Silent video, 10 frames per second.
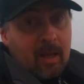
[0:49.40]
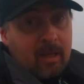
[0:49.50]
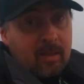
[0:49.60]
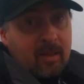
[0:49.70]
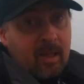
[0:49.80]

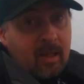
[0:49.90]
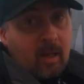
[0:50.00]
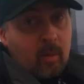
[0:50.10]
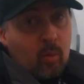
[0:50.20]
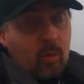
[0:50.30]
As I say,
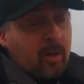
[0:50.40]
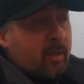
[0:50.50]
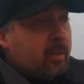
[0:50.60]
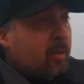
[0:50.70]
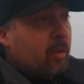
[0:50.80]
all
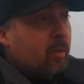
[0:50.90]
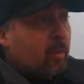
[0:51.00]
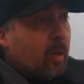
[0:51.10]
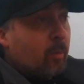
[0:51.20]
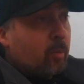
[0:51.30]
I
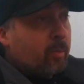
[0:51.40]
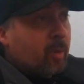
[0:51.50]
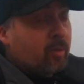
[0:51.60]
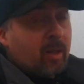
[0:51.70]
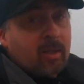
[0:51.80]
do with
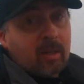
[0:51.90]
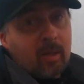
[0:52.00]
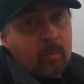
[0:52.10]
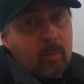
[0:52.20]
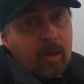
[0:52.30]
my training
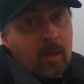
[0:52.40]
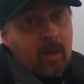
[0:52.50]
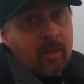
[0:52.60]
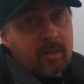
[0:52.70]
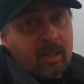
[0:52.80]
and my
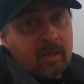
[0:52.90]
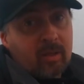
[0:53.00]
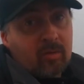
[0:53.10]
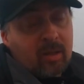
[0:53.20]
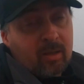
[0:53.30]
clients is
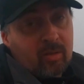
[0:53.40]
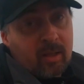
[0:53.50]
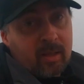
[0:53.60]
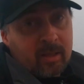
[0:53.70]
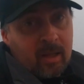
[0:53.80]
strength
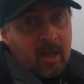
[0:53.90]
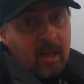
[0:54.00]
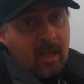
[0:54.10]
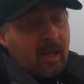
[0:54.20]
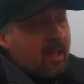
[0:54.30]
training.
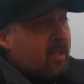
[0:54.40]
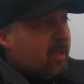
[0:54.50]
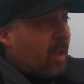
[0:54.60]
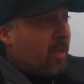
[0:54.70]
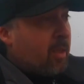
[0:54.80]
It
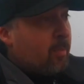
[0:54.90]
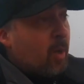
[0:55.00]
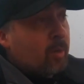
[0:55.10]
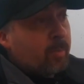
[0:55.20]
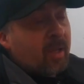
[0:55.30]
is the
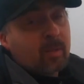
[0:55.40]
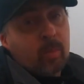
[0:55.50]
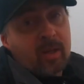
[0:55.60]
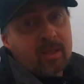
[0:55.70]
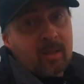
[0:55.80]

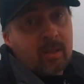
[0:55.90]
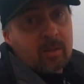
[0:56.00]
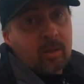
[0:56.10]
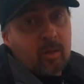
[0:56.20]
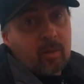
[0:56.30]
best way to
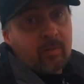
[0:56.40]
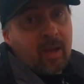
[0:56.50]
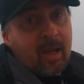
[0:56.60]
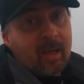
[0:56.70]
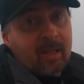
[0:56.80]
lose
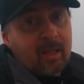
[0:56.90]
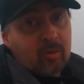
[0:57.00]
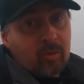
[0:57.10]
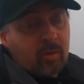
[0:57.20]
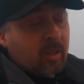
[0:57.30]
fat and get
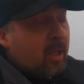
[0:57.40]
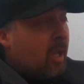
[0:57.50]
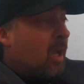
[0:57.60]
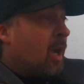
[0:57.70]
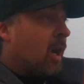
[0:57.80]
stronger.
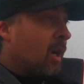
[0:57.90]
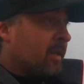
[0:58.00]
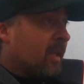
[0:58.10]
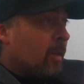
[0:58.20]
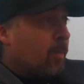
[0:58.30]
I
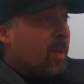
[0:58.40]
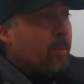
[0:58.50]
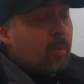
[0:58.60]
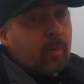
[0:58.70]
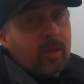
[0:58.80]
tell
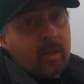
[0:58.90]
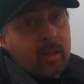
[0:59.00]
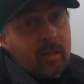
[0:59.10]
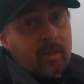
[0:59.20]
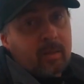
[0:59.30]
people
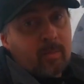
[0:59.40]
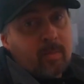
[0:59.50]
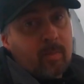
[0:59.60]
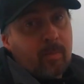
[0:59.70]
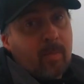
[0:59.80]

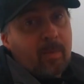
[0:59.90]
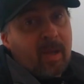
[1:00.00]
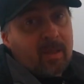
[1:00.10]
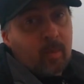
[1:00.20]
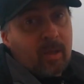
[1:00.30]
the
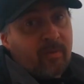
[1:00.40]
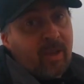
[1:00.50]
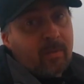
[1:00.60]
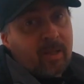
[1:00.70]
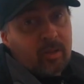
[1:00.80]
best way, the
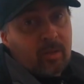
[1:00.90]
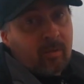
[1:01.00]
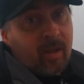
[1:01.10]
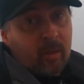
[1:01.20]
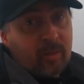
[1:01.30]
foundation
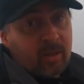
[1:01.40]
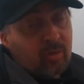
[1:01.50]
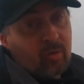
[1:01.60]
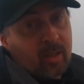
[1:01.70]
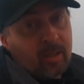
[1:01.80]
of health is
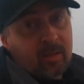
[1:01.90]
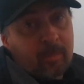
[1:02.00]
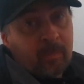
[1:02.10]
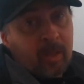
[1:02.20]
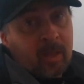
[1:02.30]
strength.
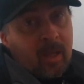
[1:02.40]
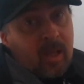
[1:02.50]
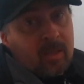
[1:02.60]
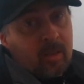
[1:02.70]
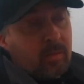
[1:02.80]

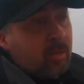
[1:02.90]
So